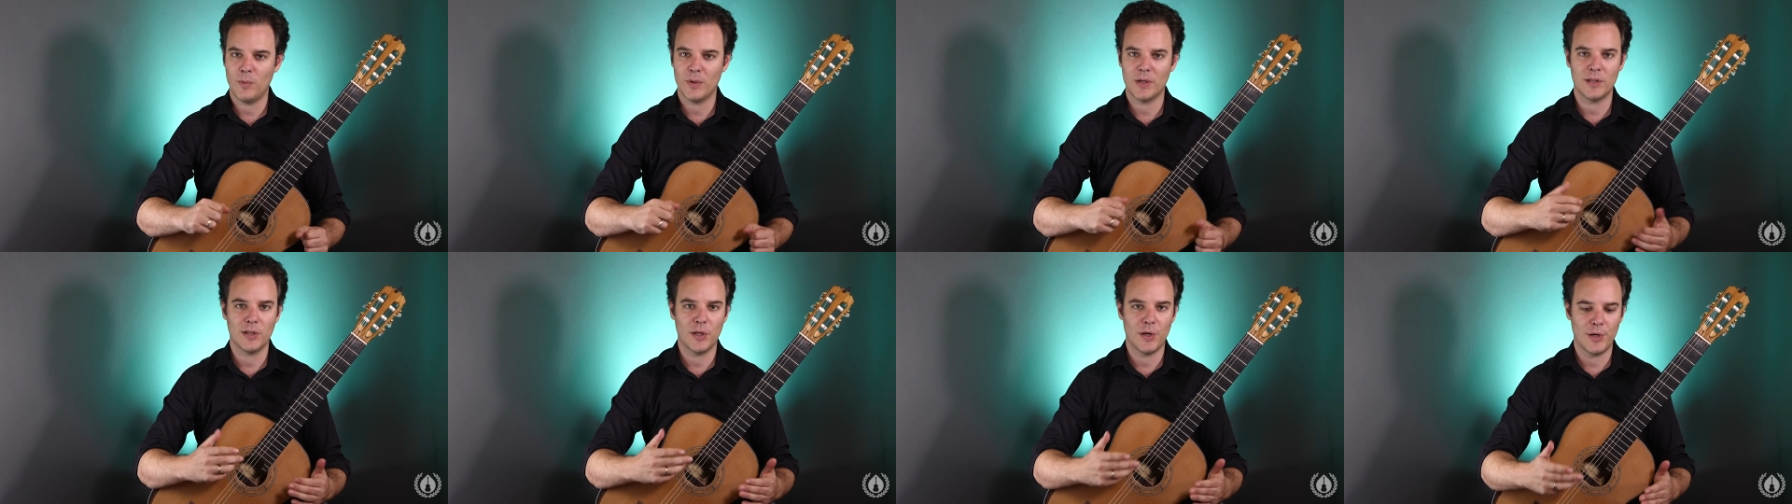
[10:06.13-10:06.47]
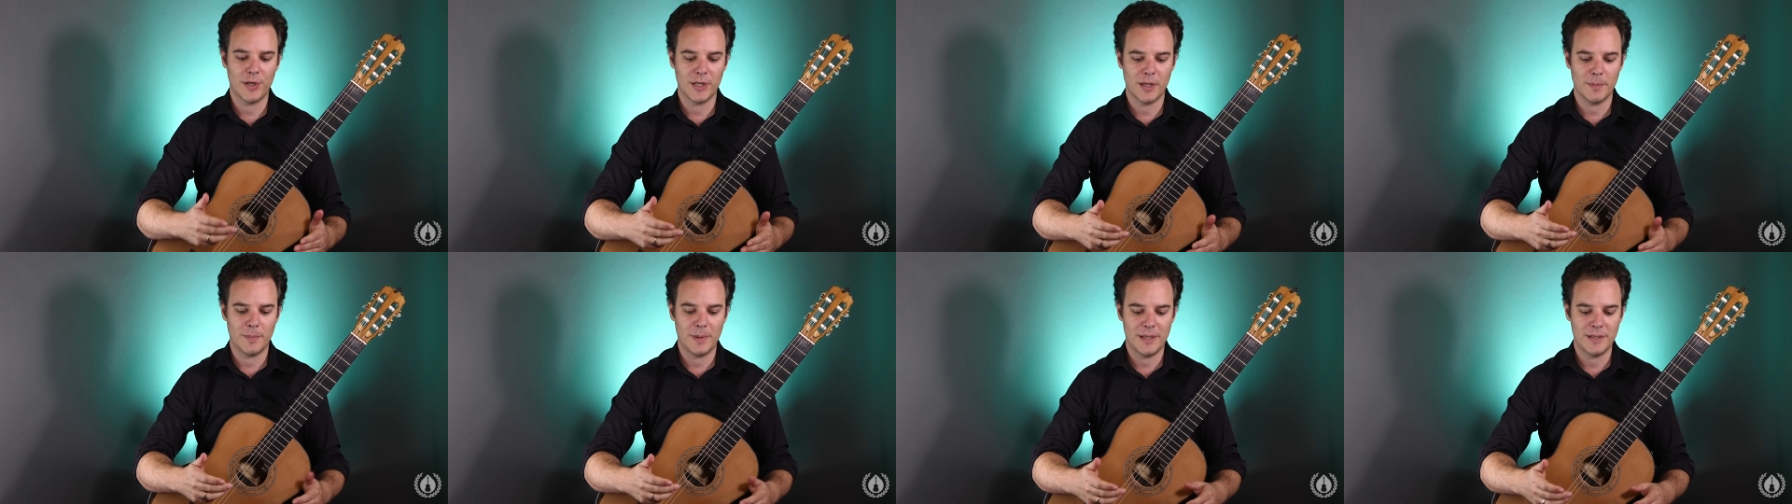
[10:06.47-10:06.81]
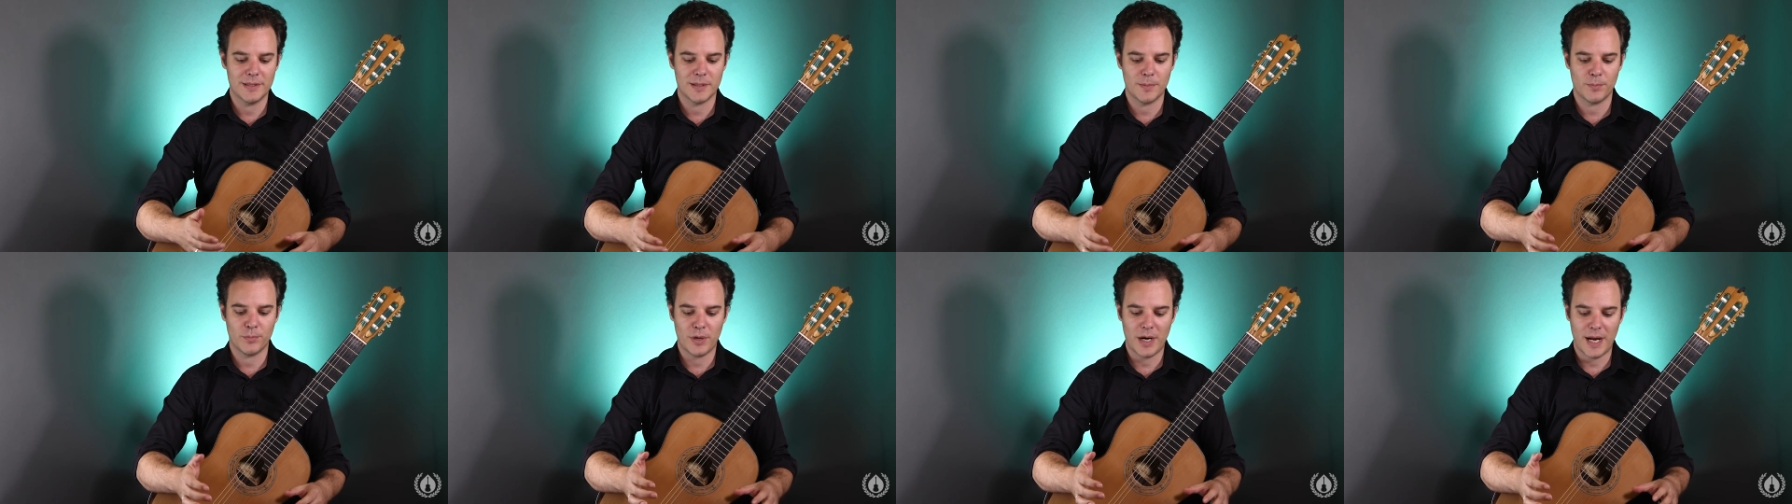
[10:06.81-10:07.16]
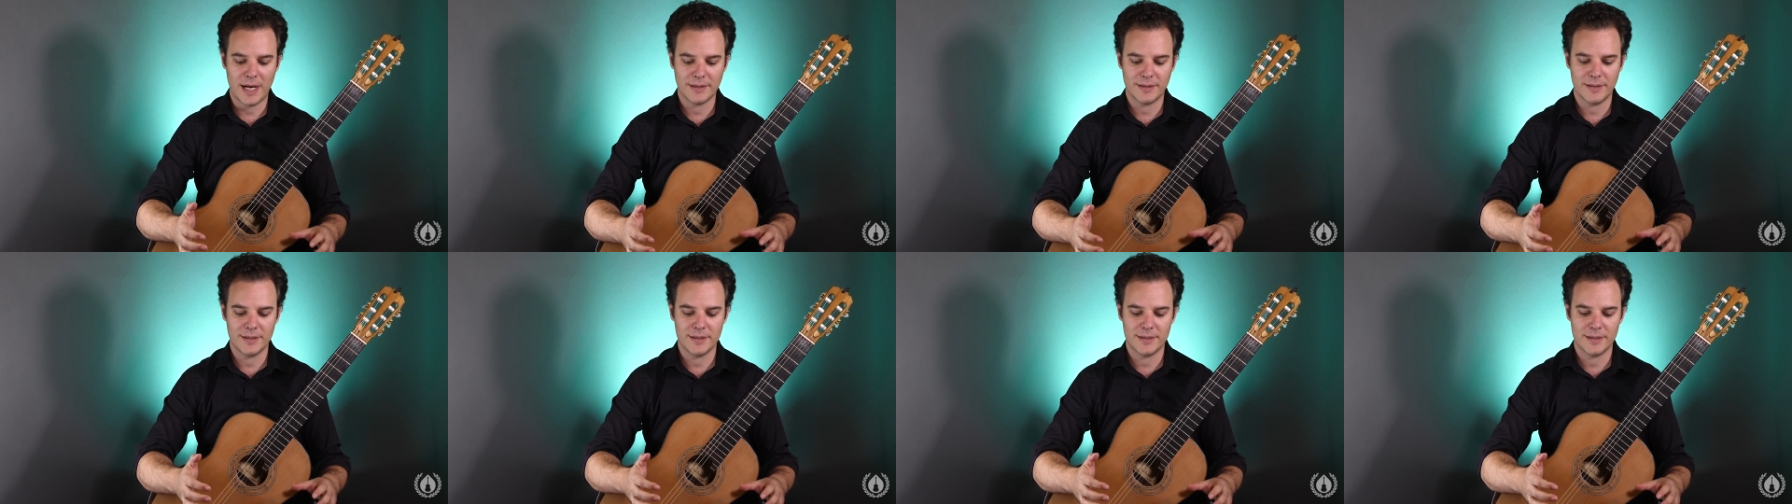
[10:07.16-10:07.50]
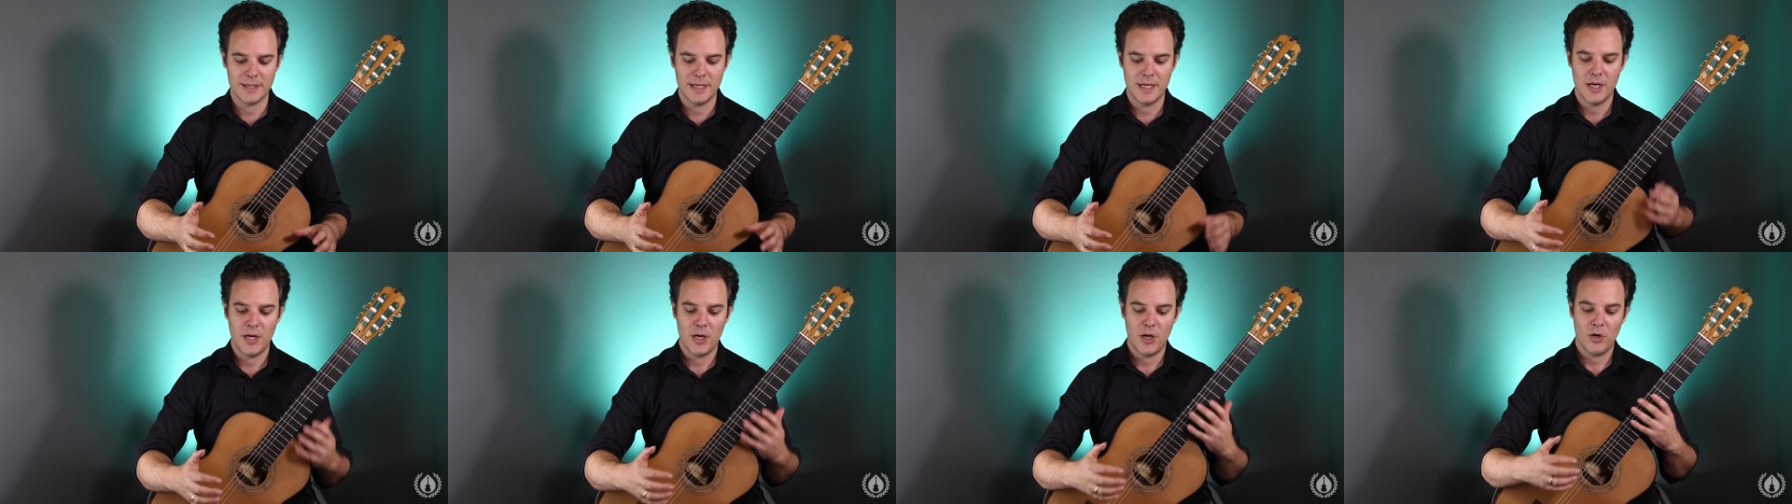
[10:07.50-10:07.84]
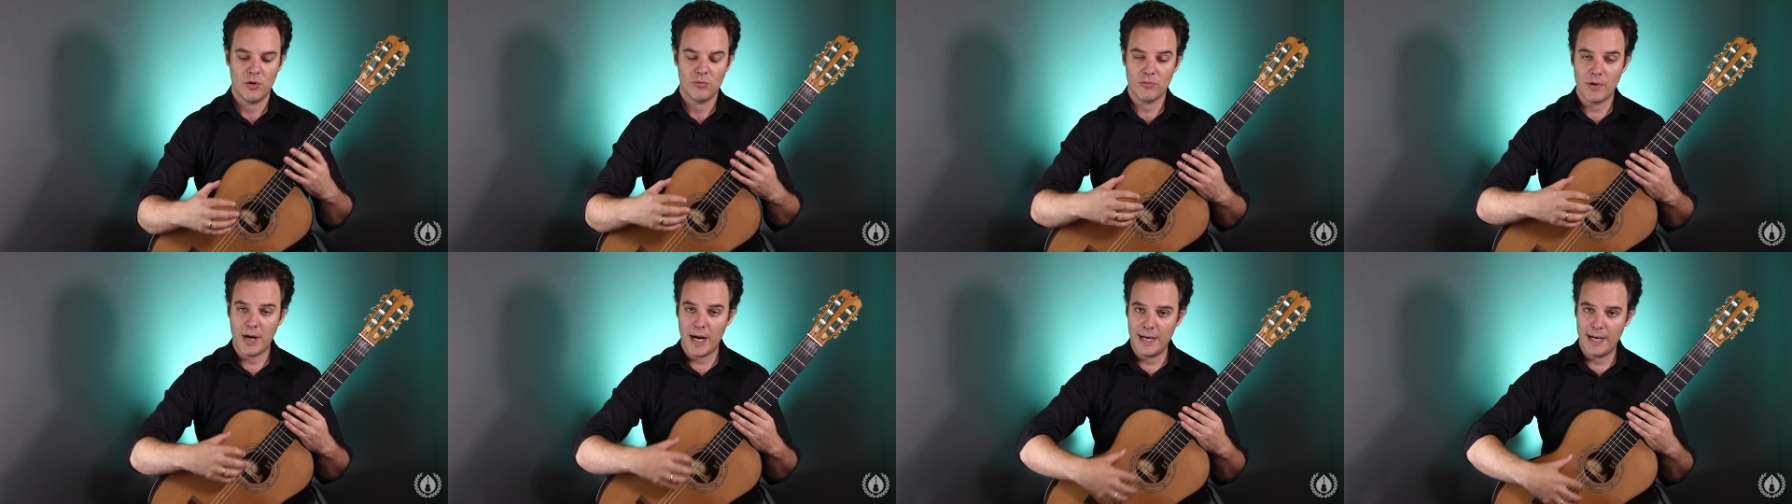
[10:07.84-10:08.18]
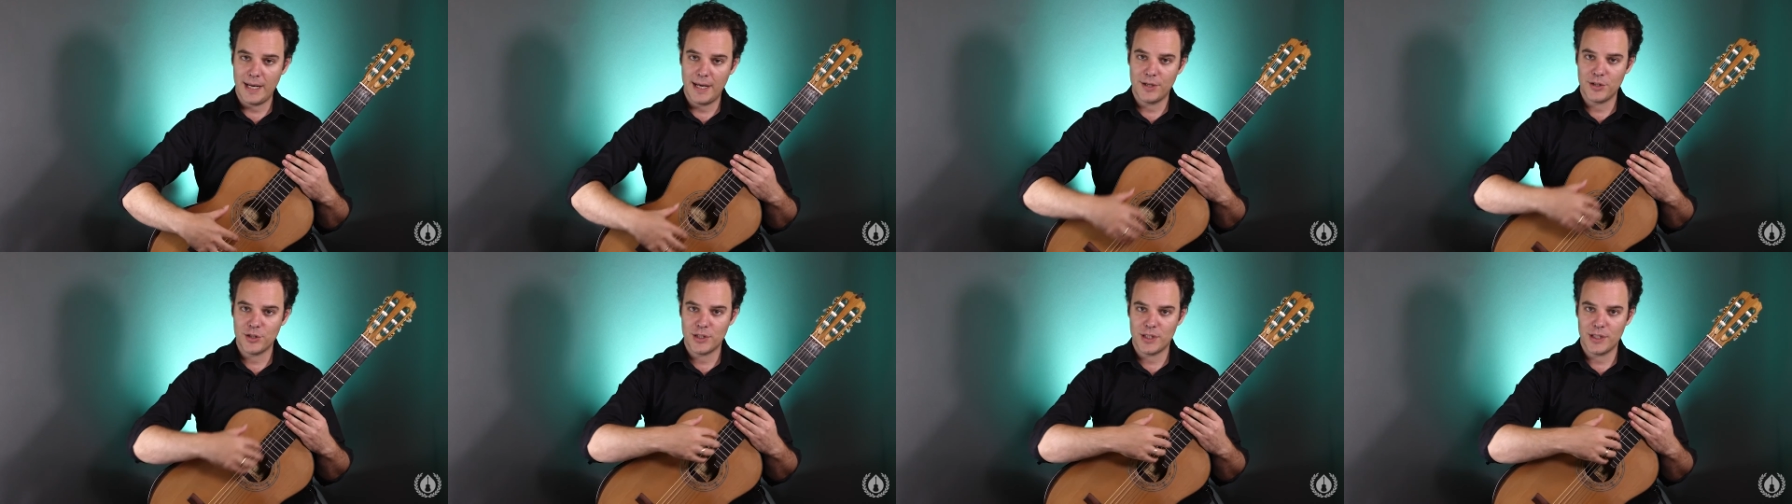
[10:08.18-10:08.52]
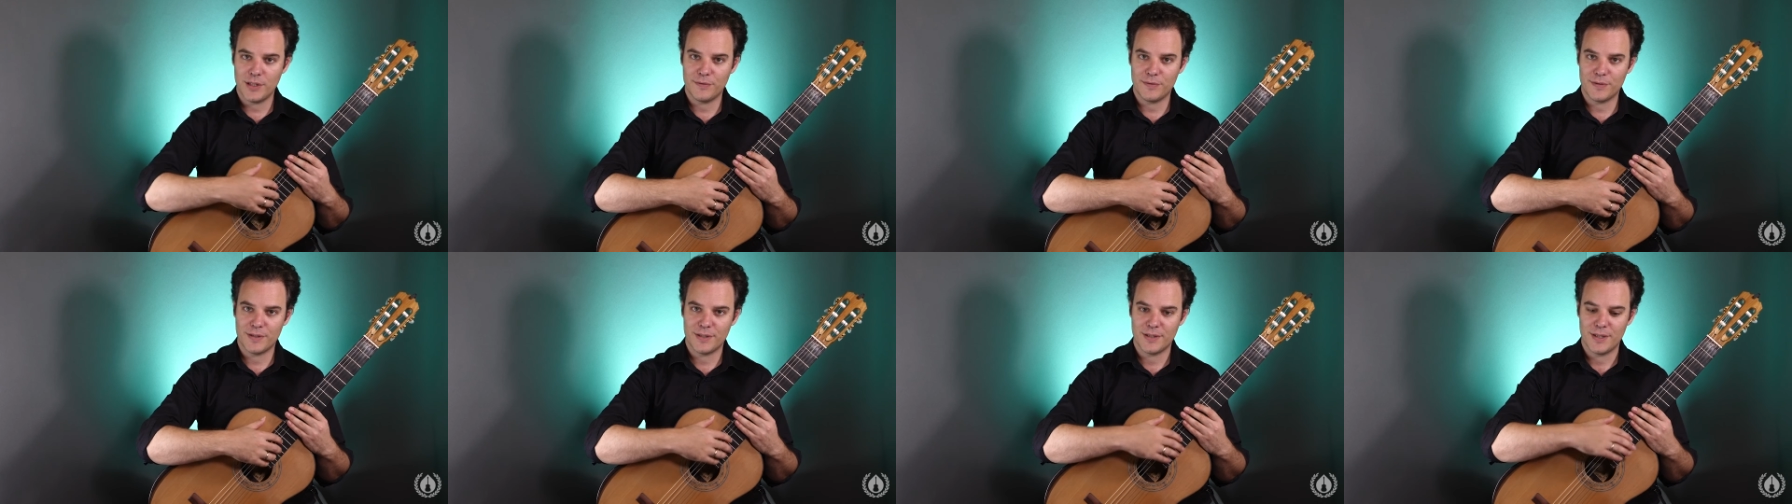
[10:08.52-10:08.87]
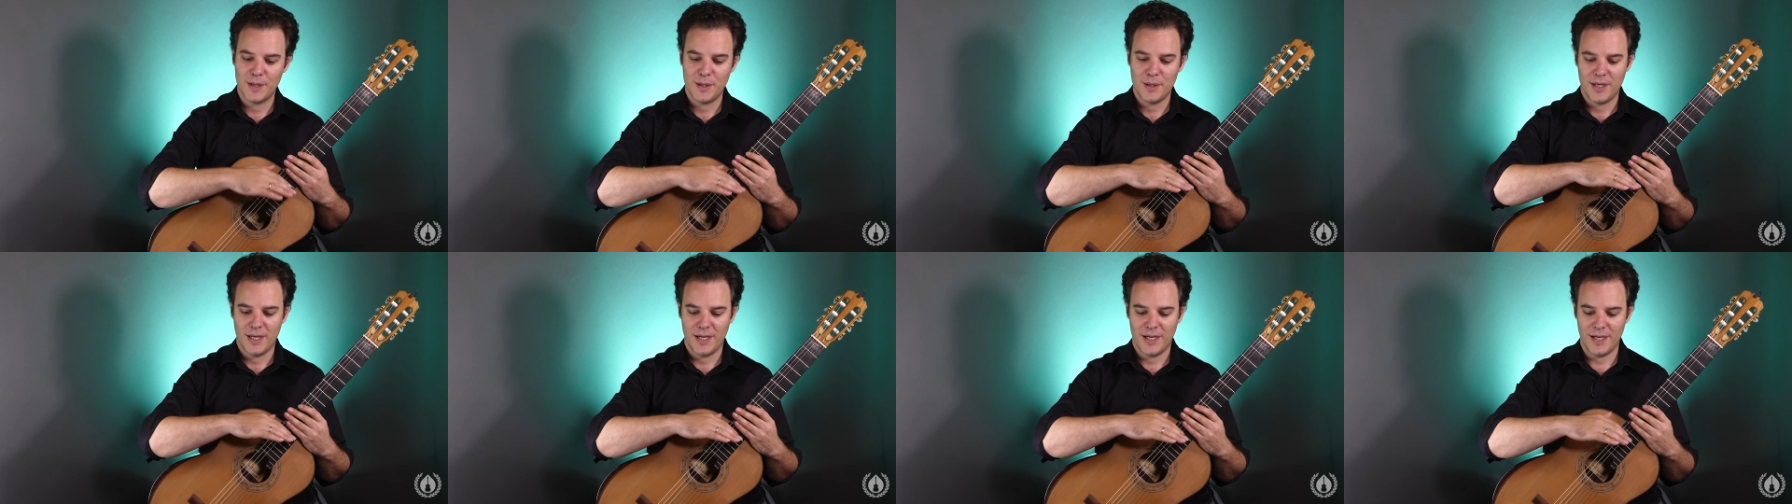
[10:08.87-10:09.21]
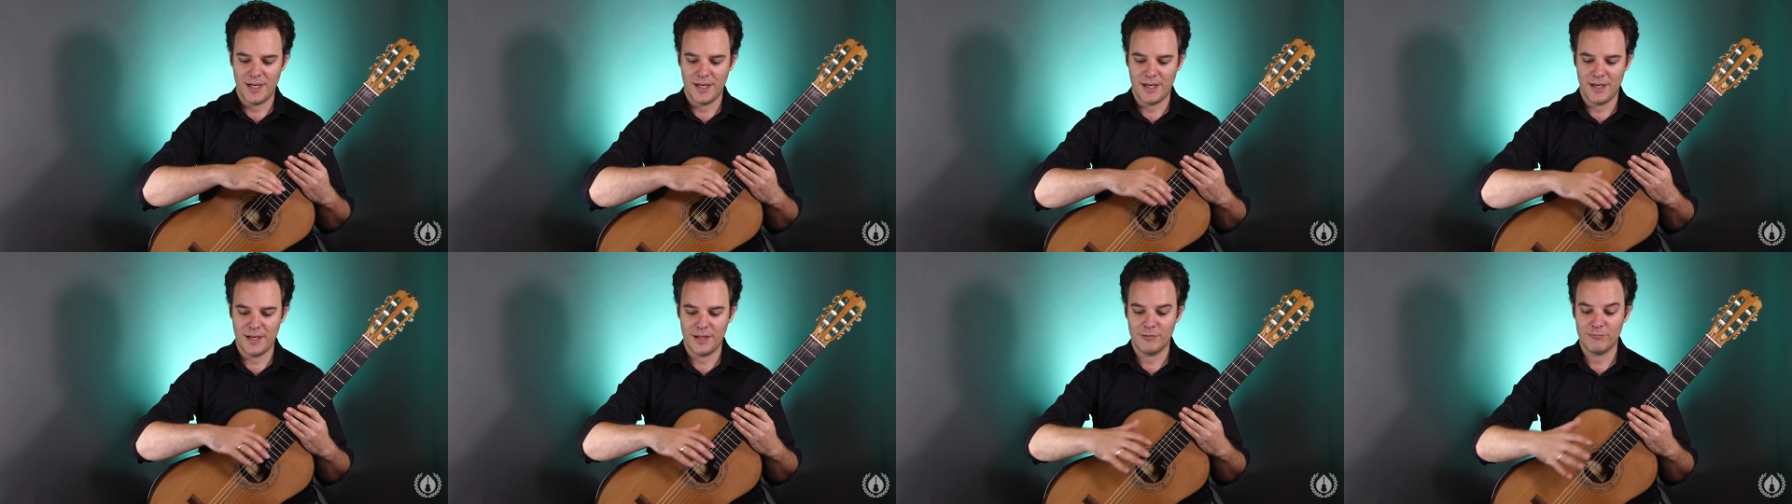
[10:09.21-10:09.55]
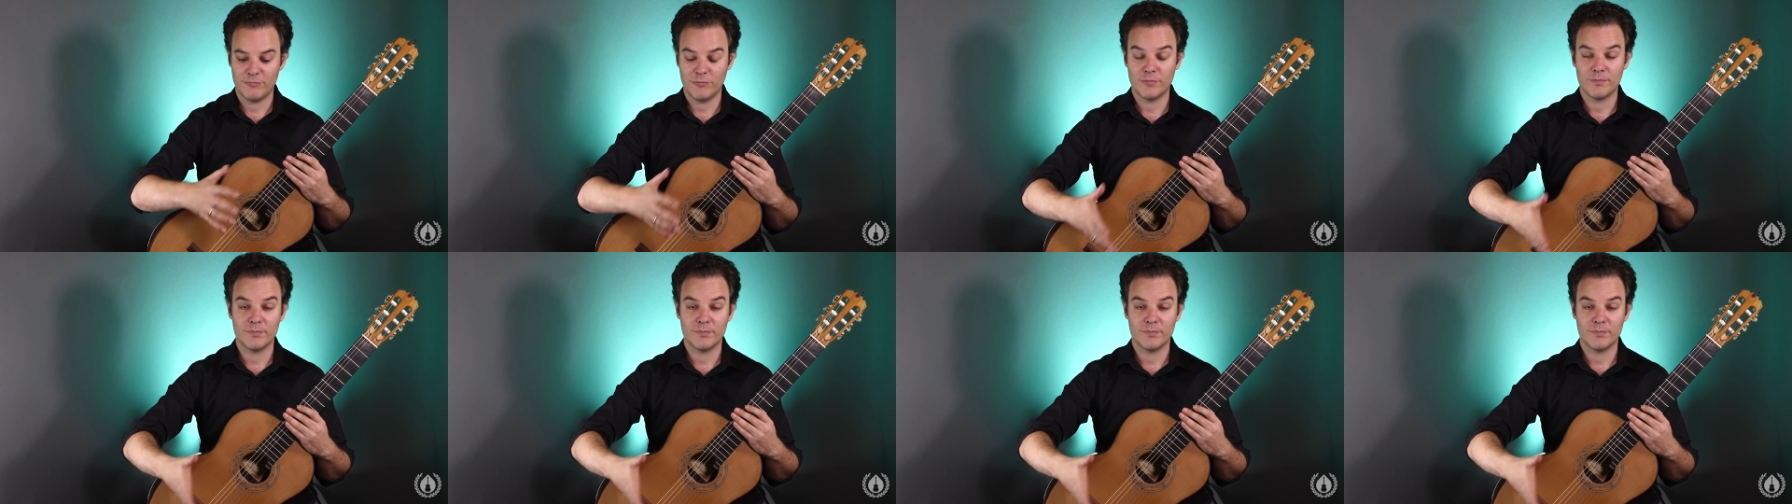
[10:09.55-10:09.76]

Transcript: when learning a piece to practice right hand shifts, uh,